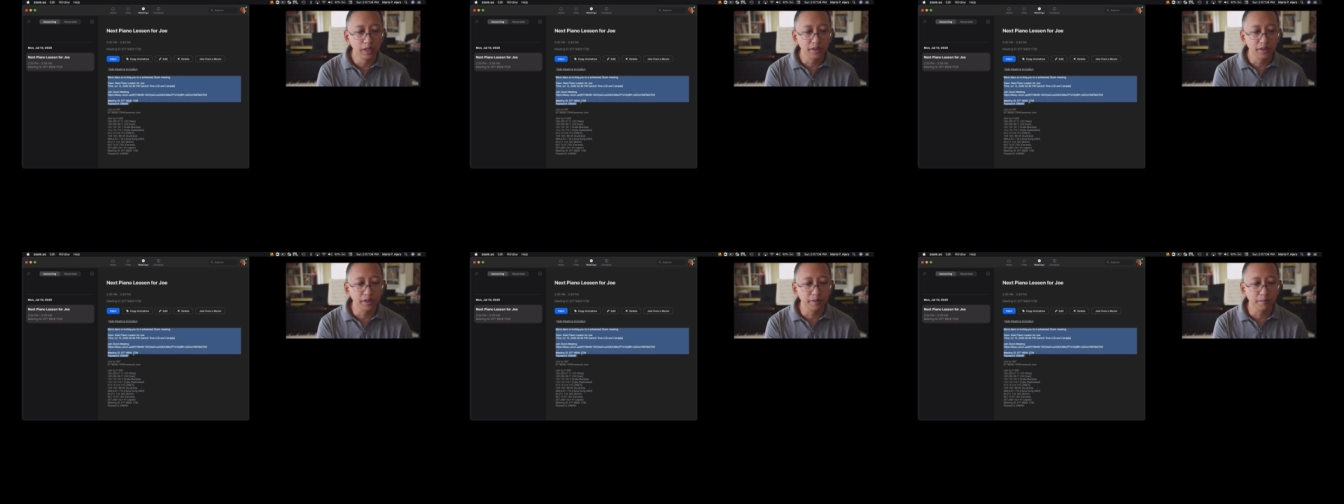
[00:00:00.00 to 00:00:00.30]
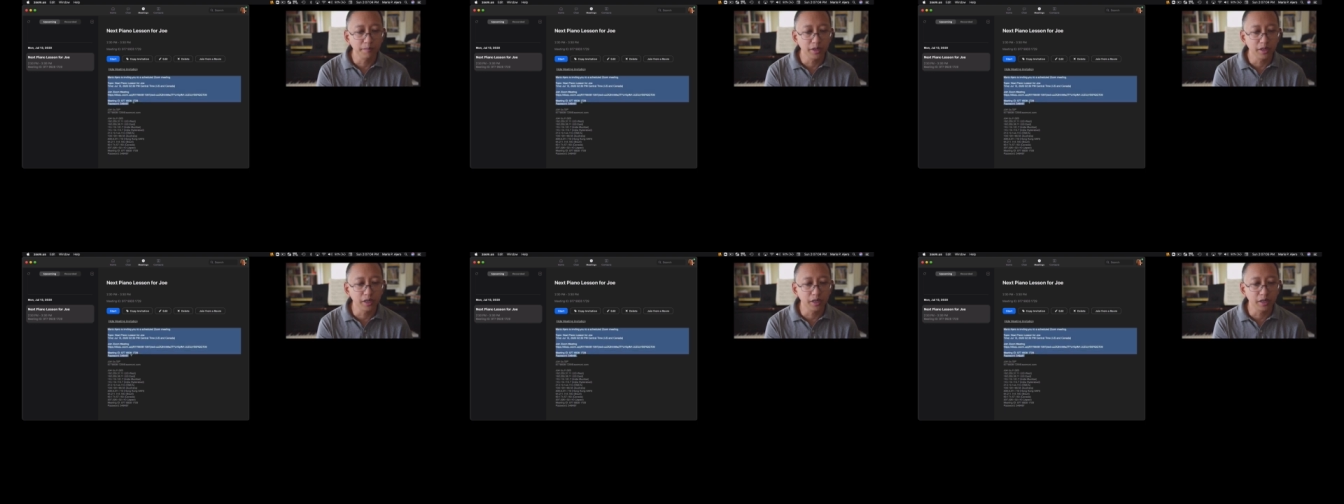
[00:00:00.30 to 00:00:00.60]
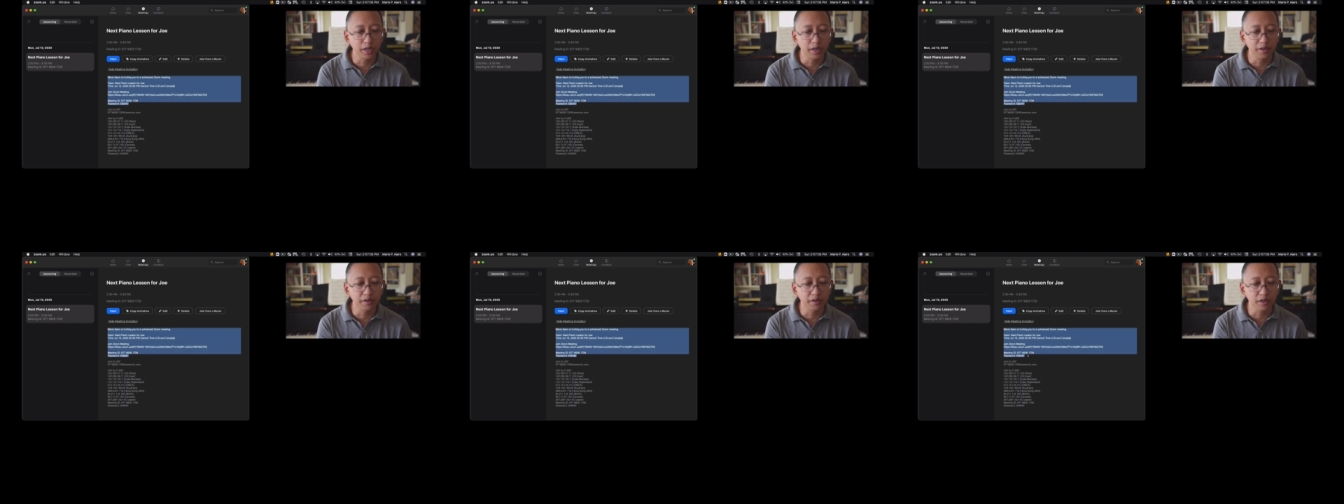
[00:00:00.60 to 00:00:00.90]
the meeting
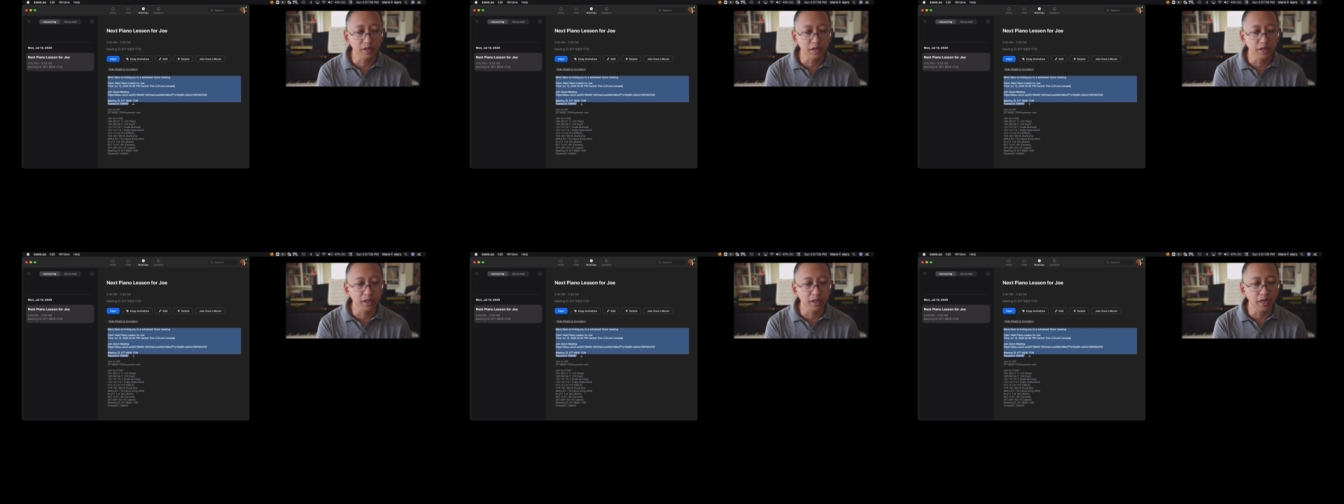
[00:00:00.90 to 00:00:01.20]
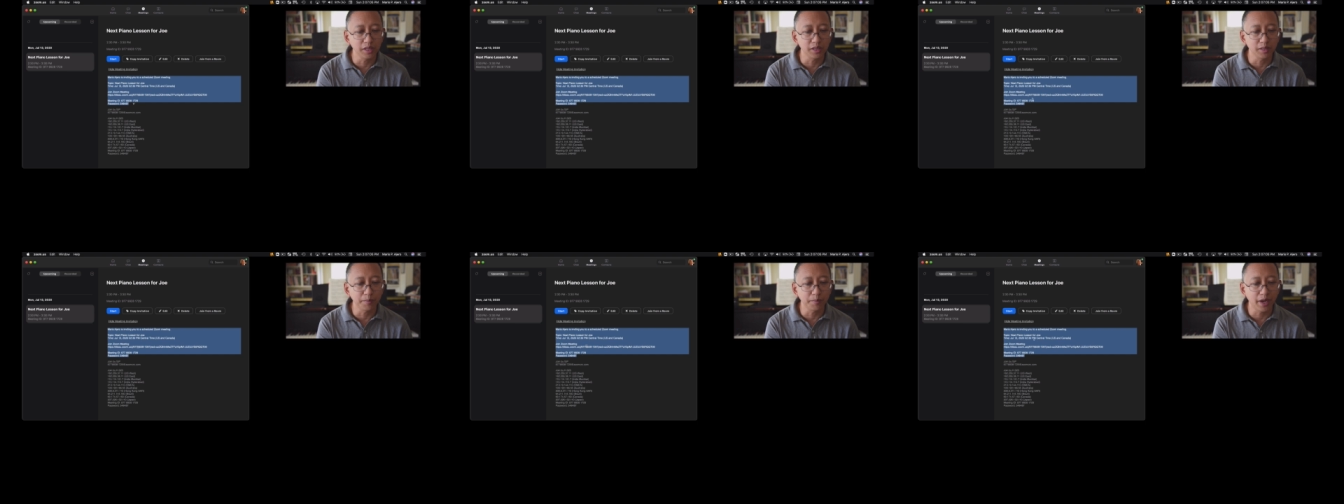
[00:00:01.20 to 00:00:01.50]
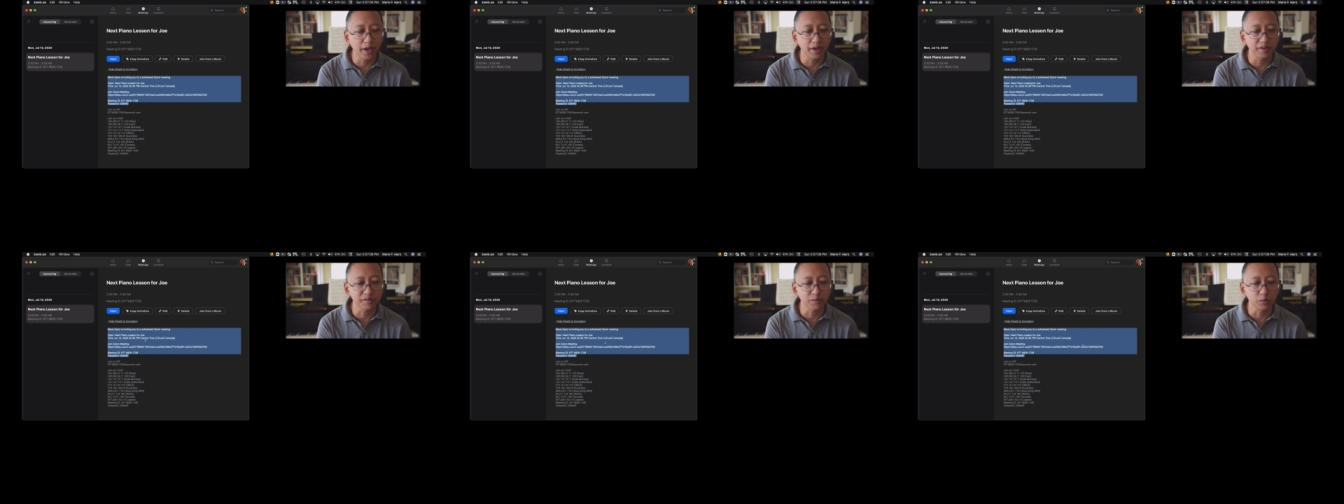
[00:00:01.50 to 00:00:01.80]
ID, and the
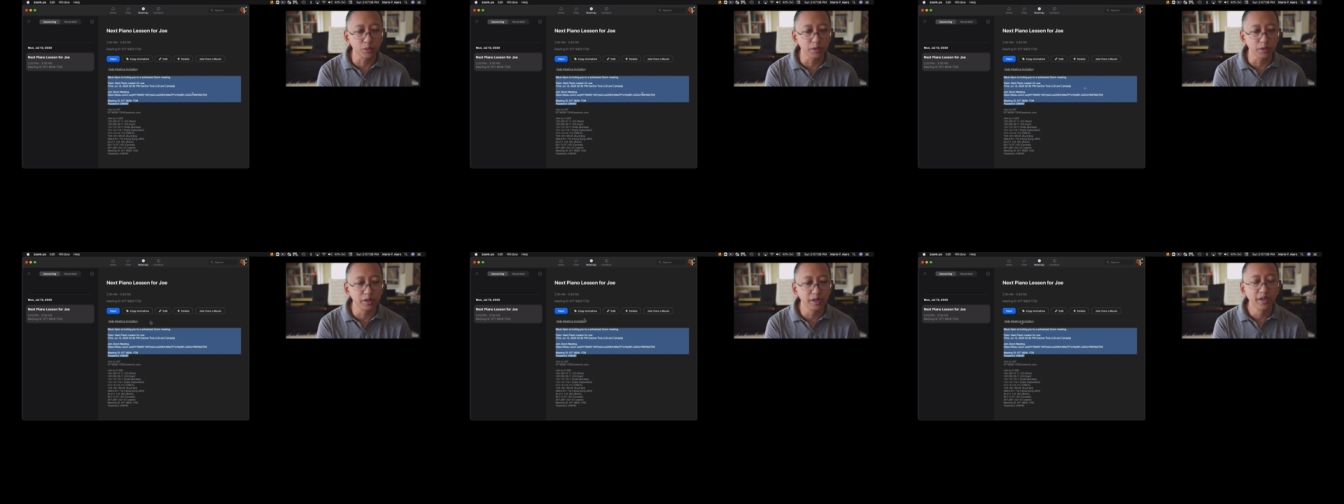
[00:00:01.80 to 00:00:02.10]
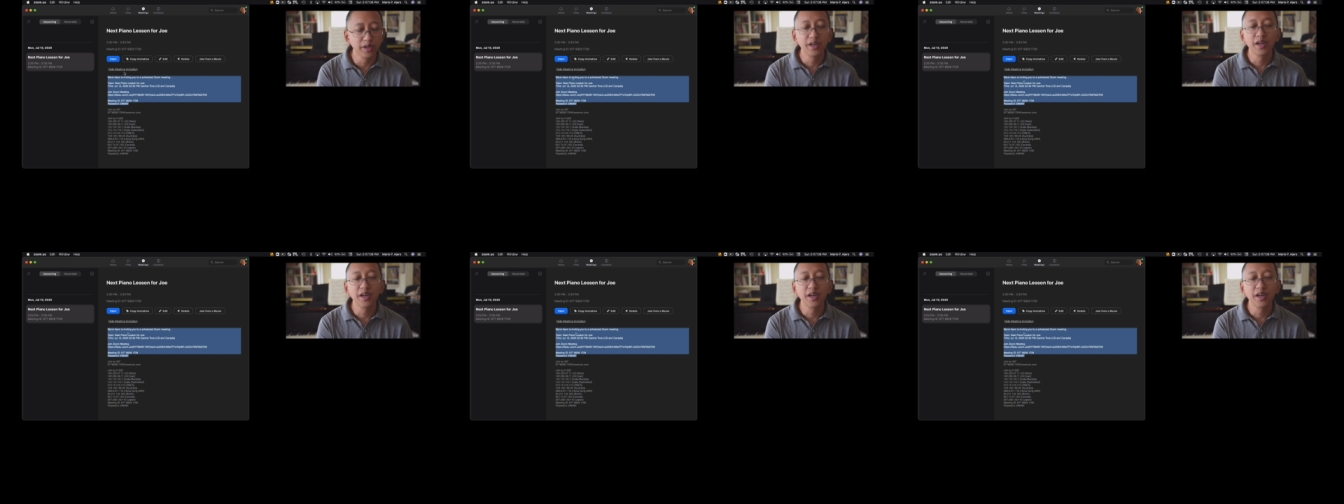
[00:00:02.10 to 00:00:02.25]
password,